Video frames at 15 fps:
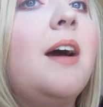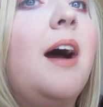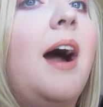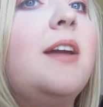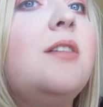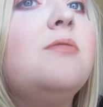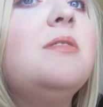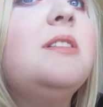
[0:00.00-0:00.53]
I
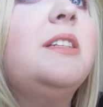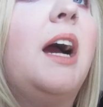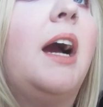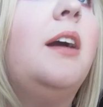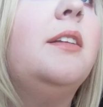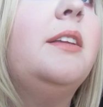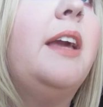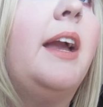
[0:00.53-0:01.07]
don't
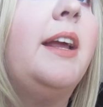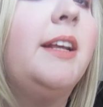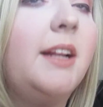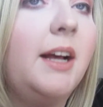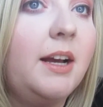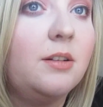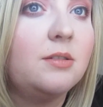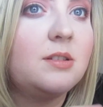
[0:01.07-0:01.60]
entirely hate it.
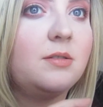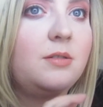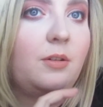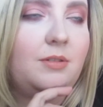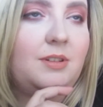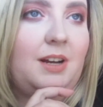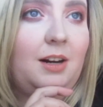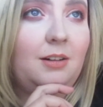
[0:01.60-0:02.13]
I also don't
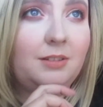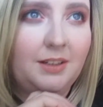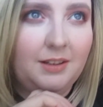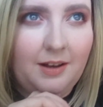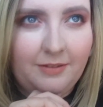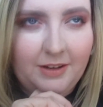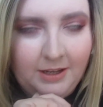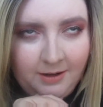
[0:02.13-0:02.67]
entirely
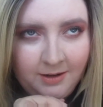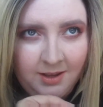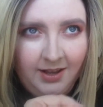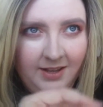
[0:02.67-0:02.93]
love it.